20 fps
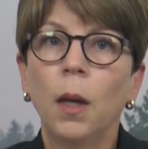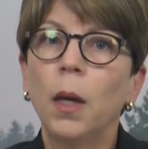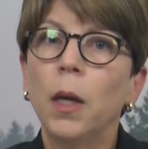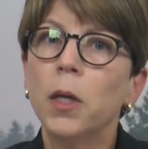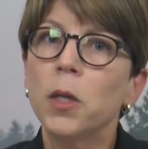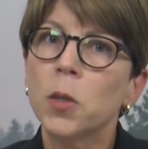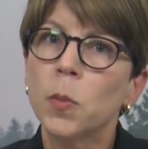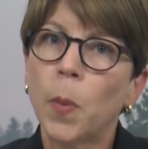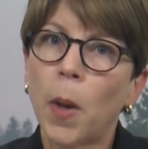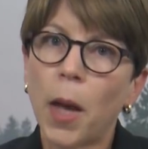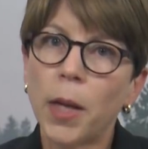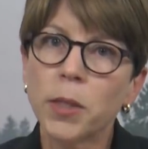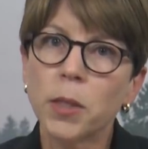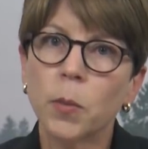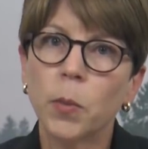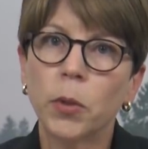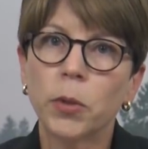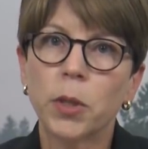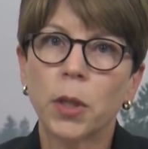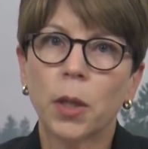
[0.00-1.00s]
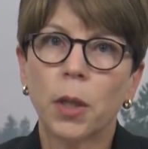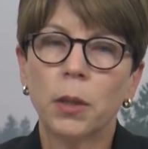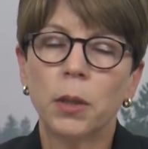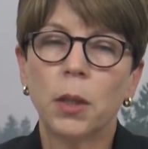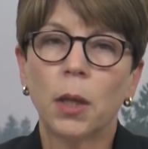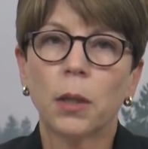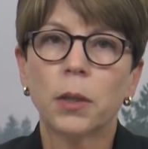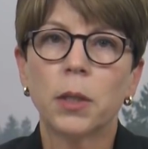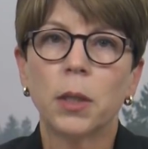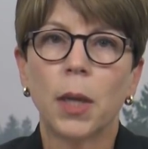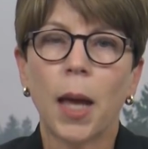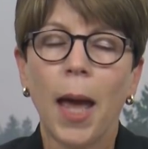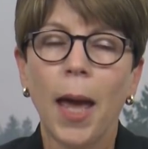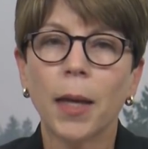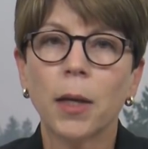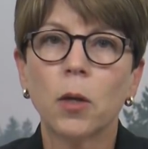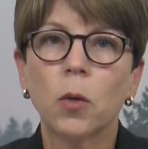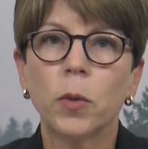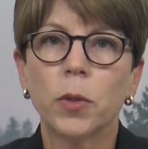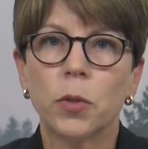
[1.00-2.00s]
It is possible to conduct an
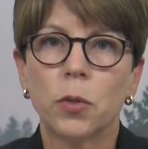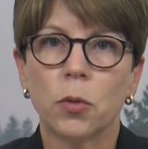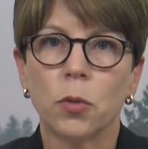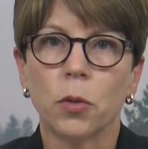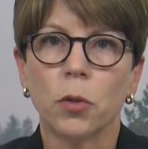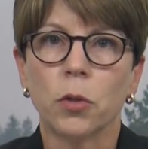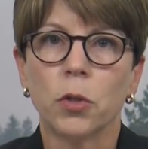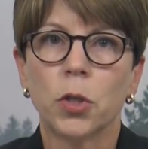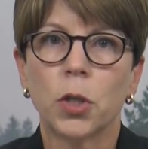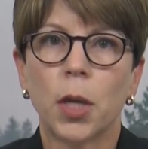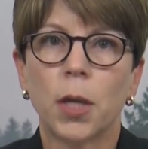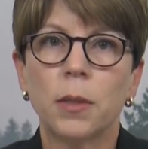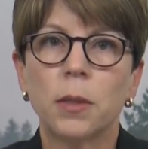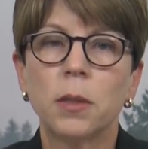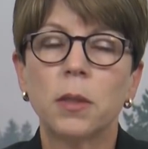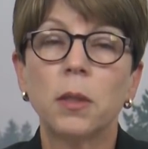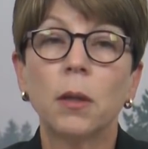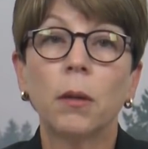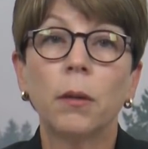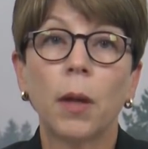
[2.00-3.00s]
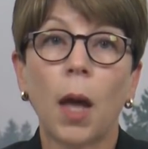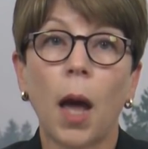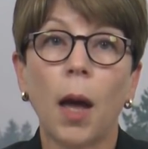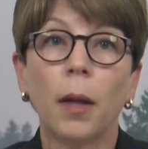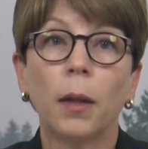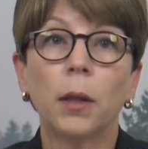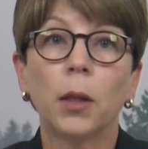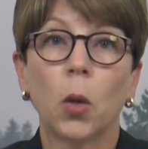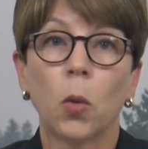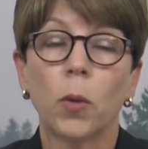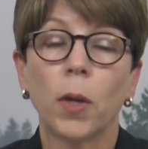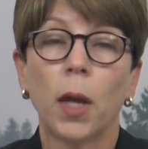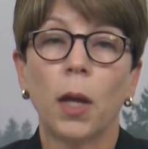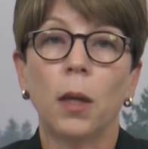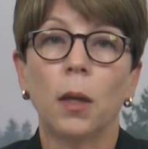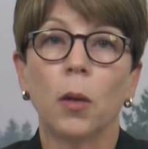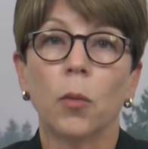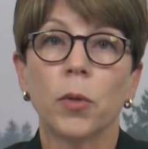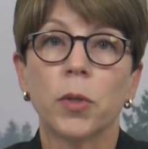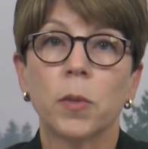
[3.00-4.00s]
adequate search and still not
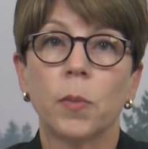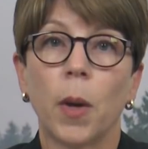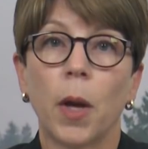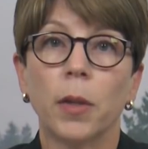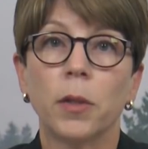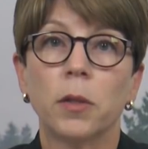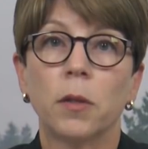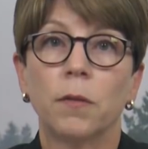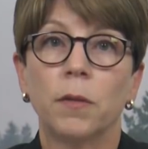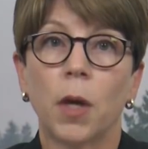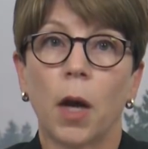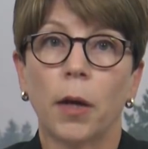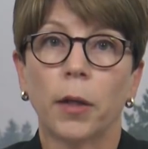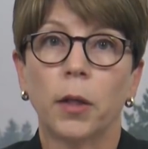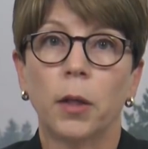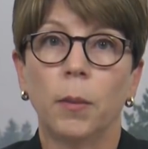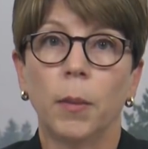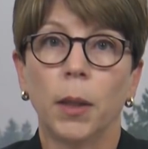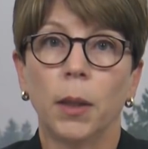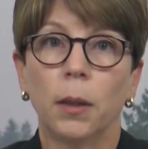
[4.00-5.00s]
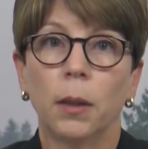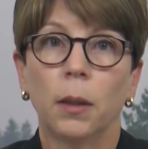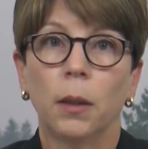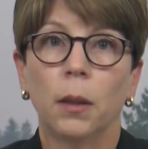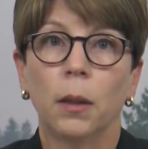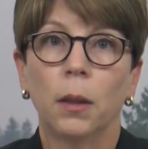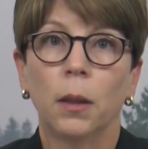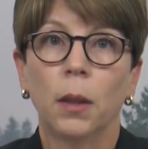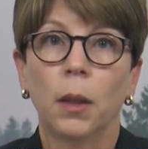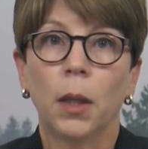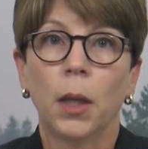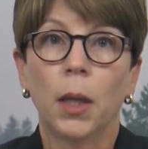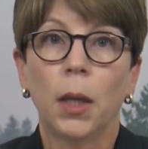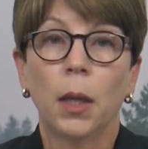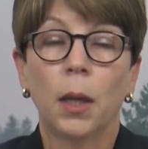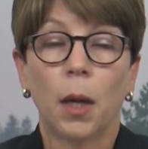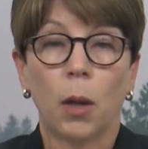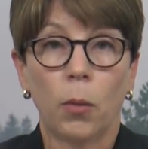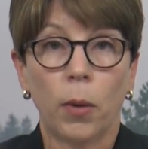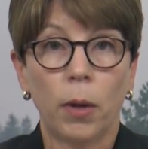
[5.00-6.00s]
locate a responsive document.
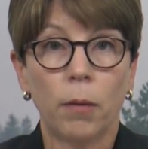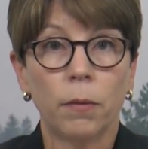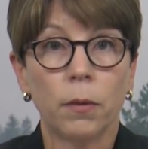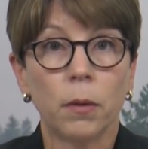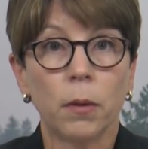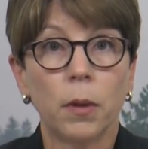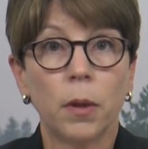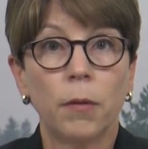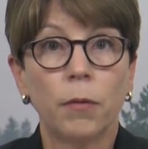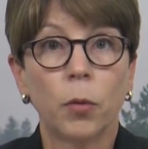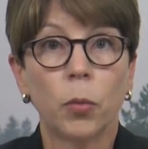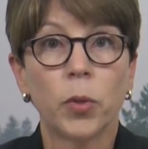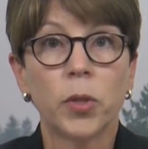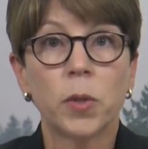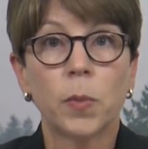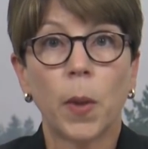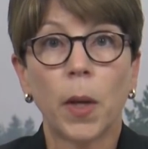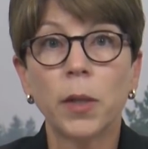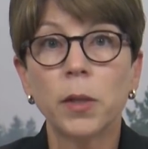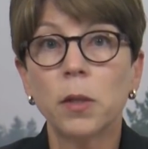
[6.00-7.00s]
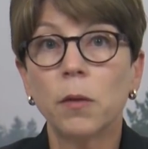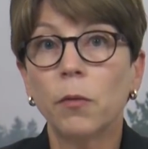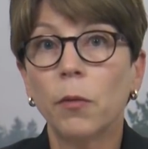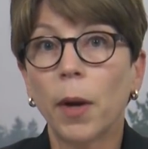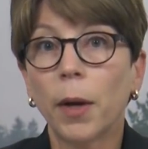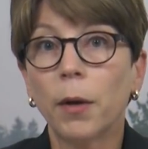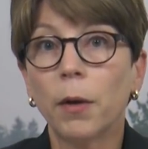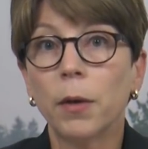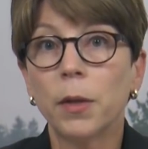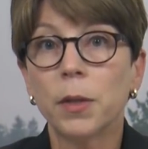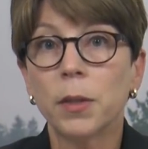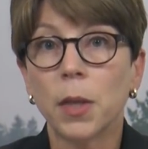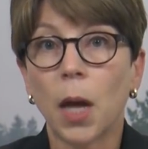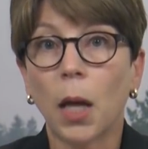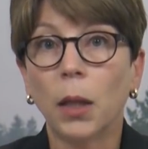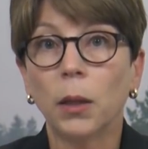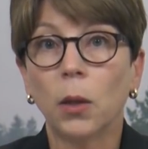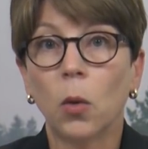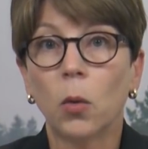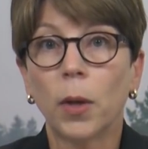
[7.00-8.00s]
However, if a responsive record is
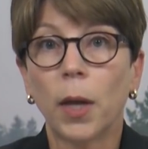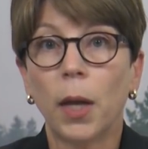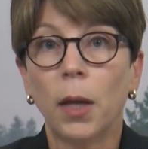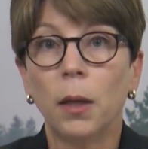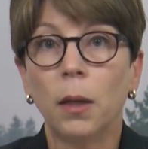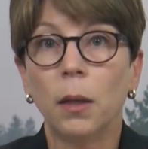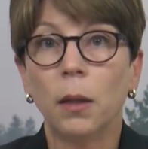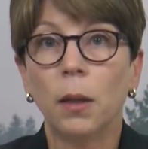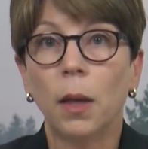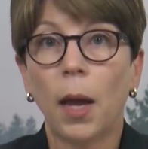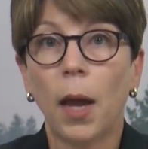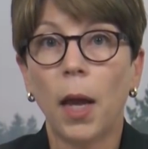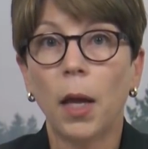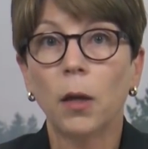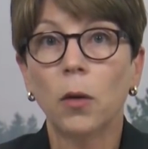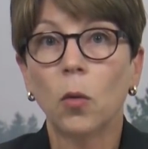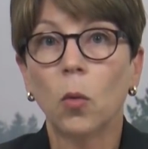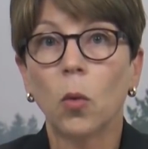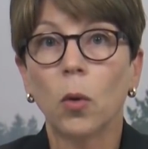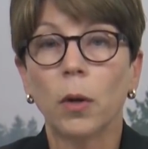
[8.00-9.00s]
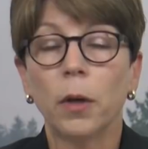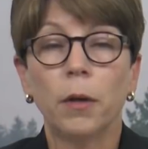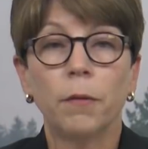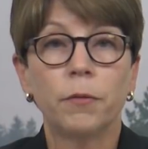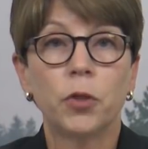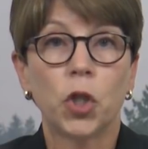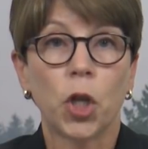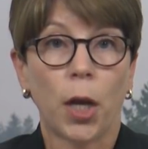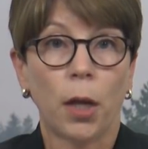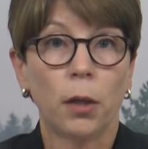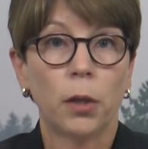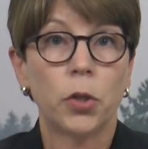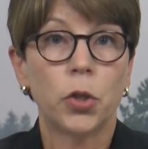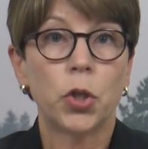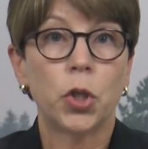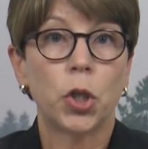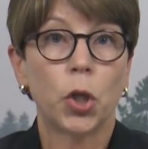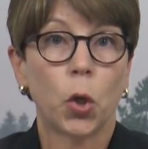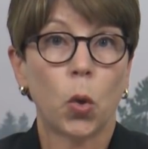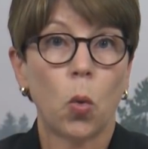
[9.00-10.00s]
not located and/or if
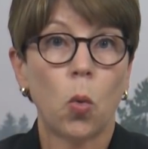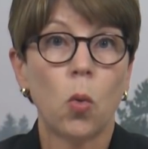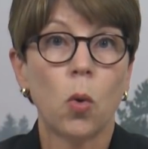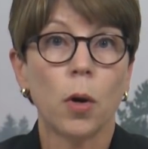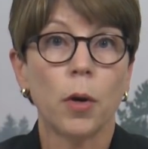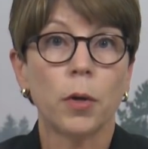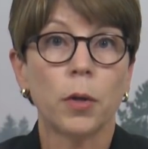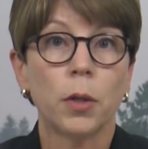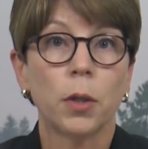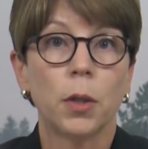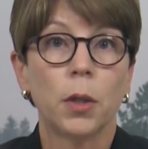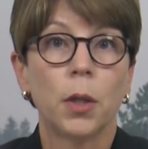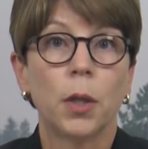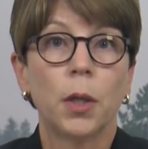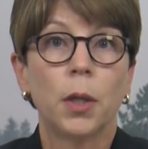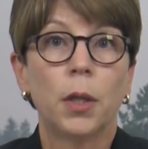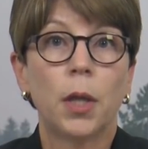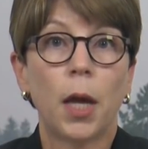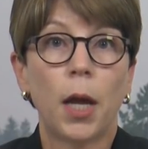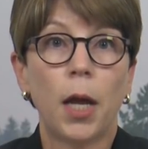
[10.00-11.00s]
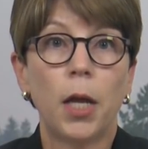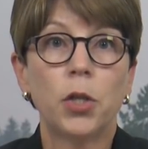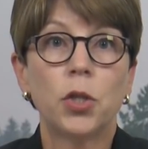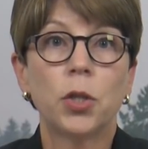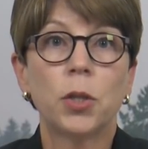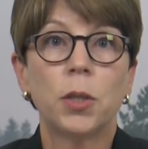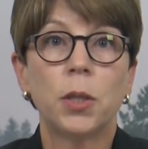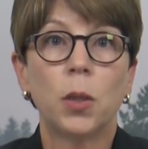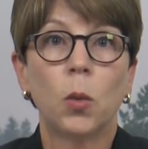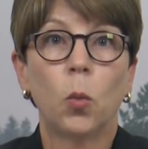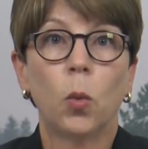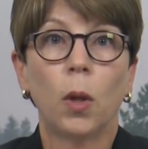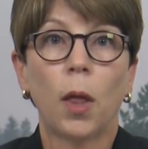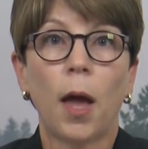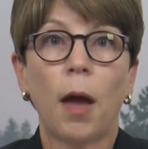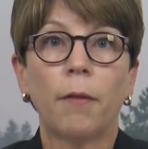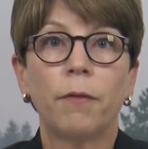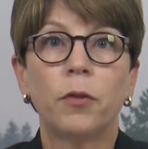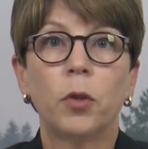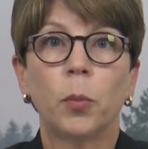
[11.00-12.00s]
challenged in court, the agency will
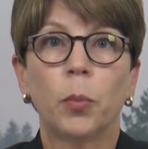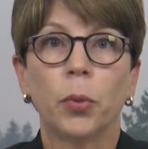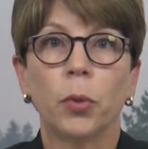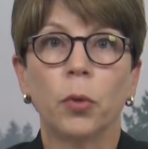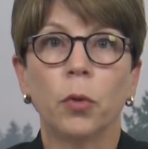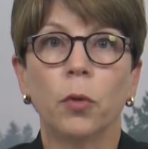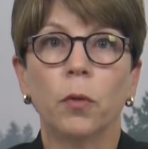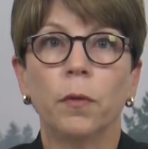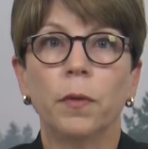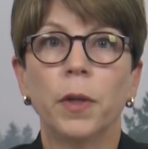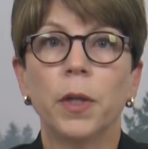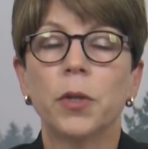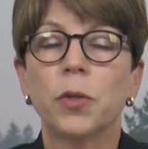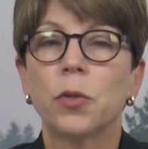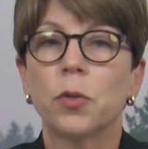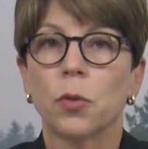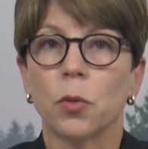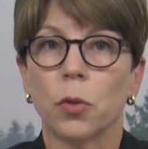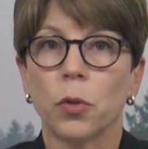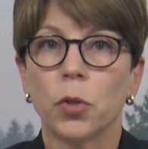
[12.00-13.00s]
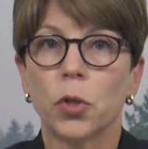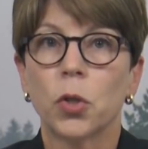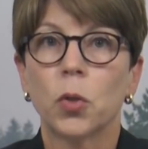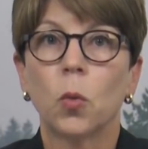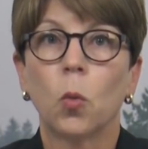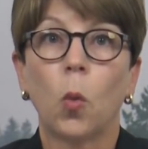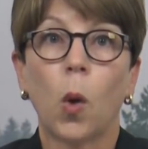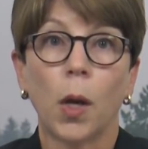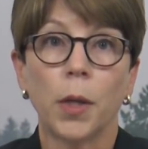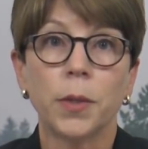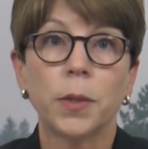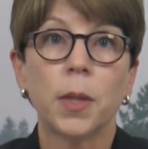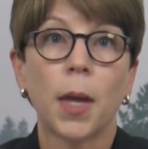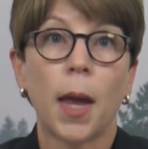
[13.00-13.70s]
have to prove its search was